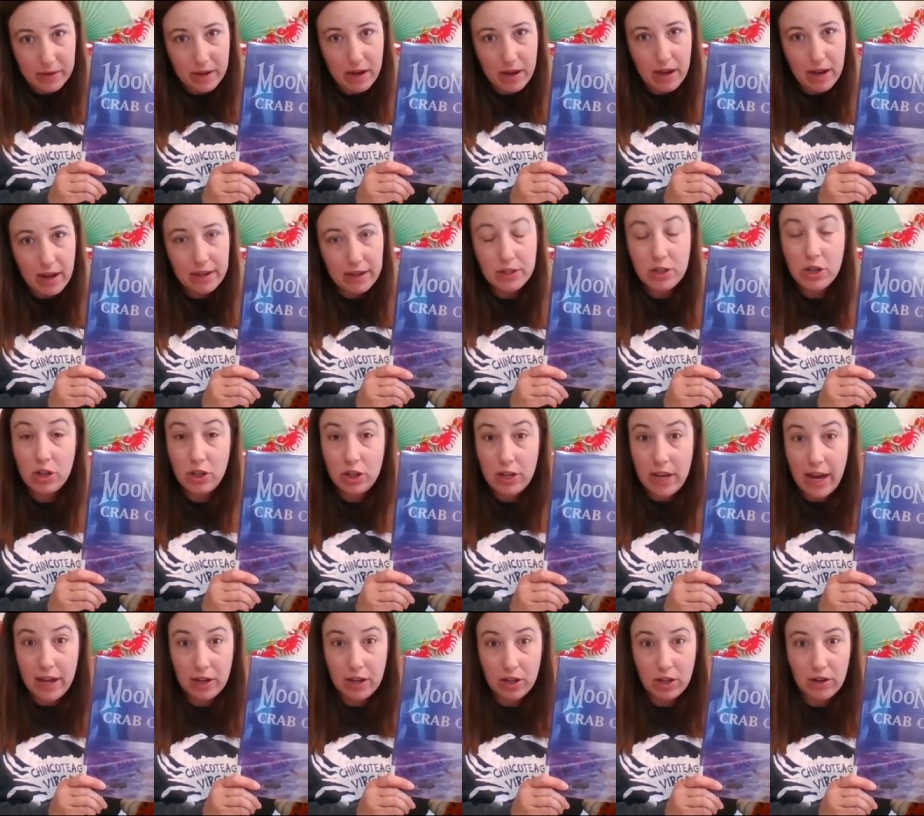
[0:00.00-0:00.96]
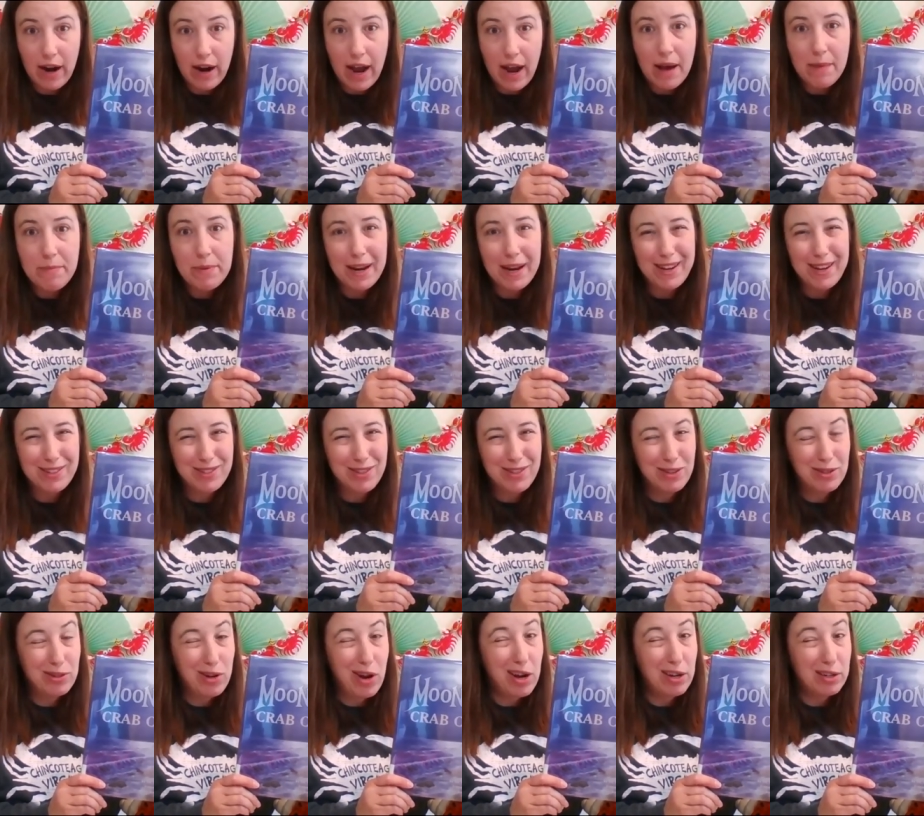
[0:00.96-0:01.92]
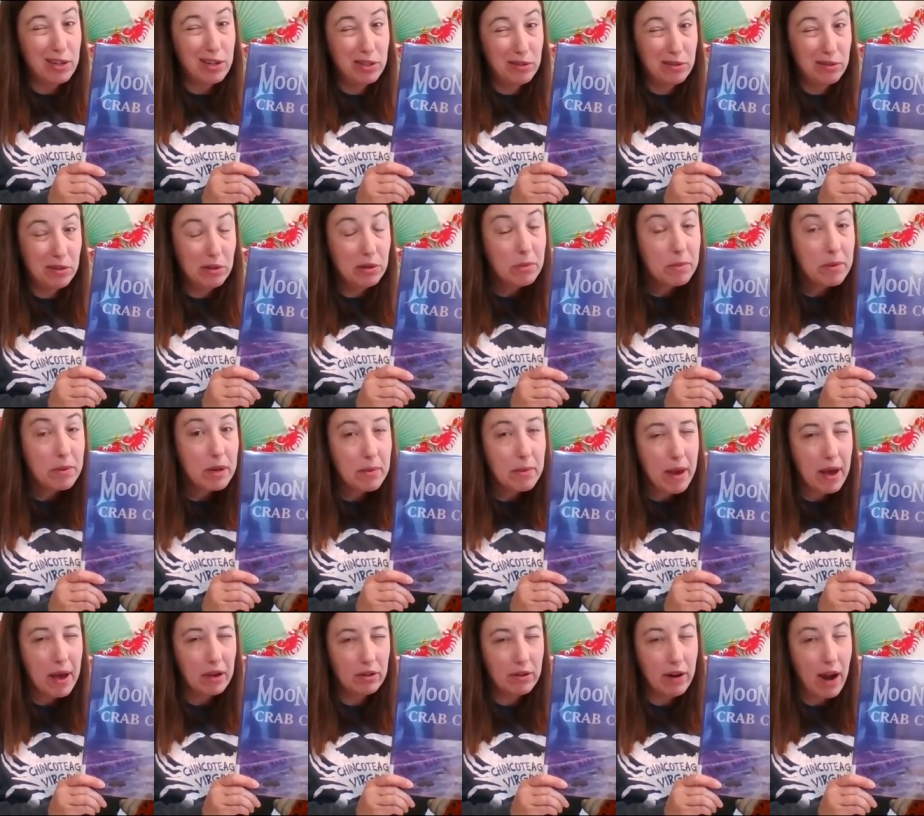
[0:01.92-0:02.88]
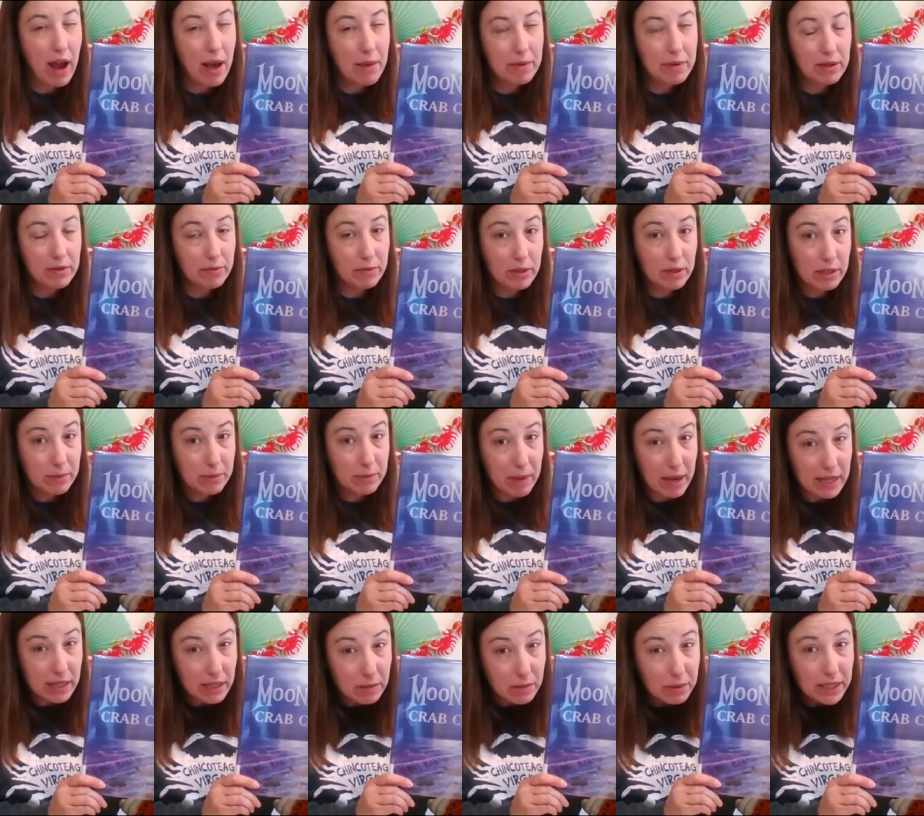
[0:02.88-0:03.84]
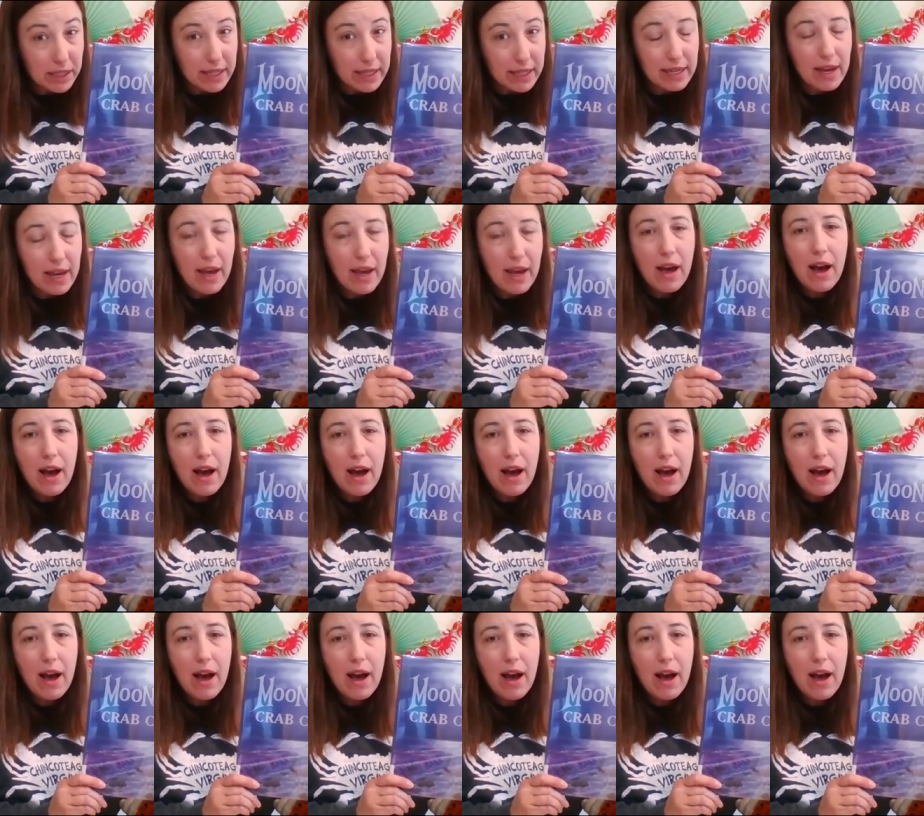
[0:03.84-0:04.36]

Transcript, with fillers: Uh, I showed you how to crab, but I also talked to you a little bit about crabbing responsibly